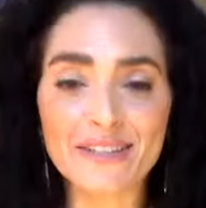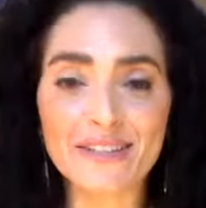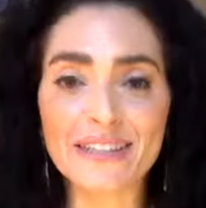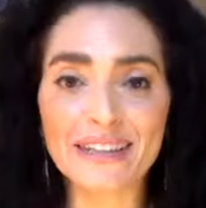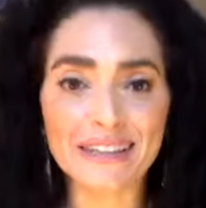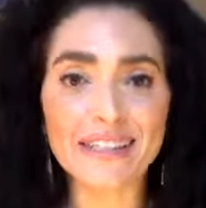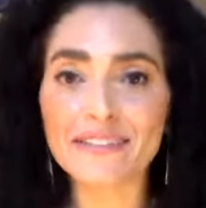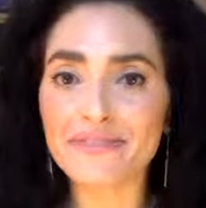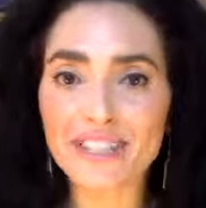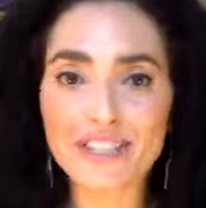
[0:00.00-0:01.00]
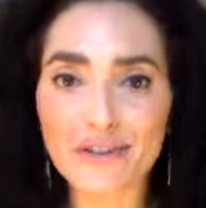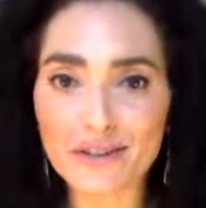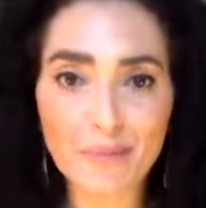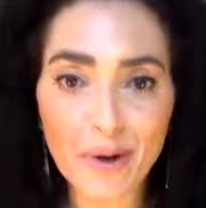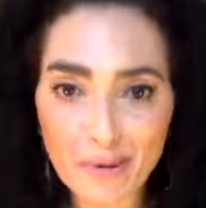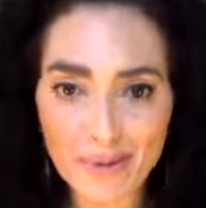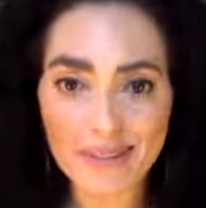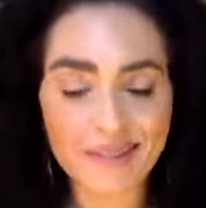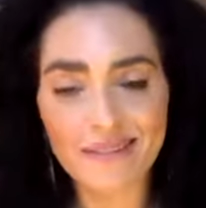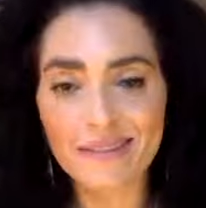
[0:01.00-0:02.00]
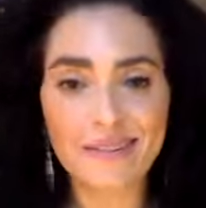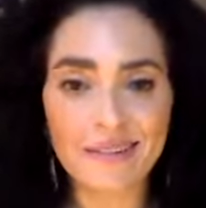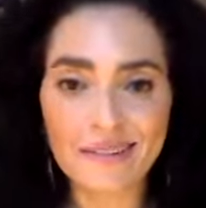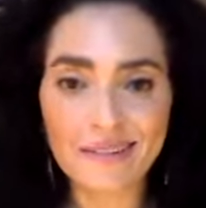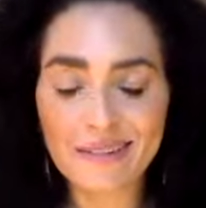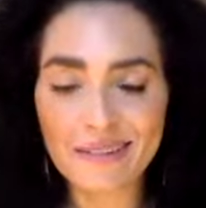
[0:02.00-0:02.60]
right, that's right. Boats. There you